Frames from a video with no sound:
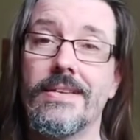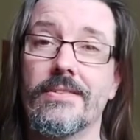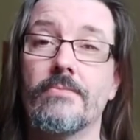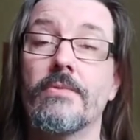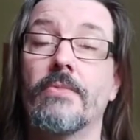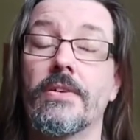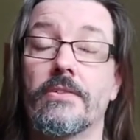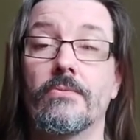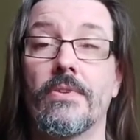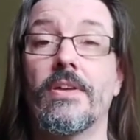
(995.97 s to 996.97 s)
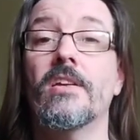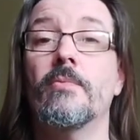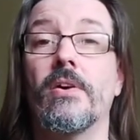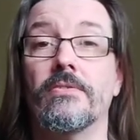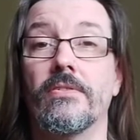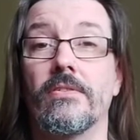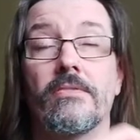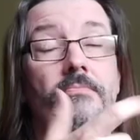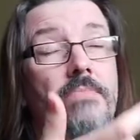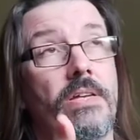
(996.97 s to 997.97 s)
my bike's called the Thunder Bastard
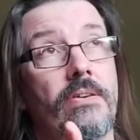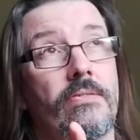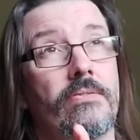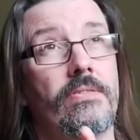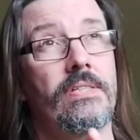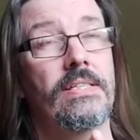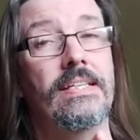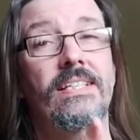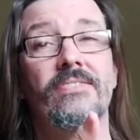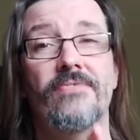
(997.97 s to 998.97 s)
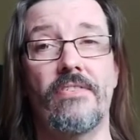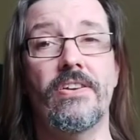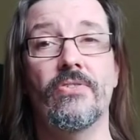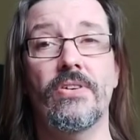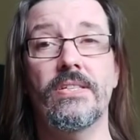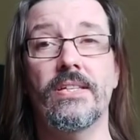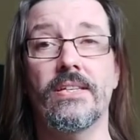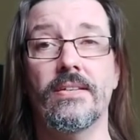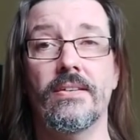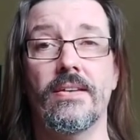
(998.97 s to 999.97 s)
because it's very noisy,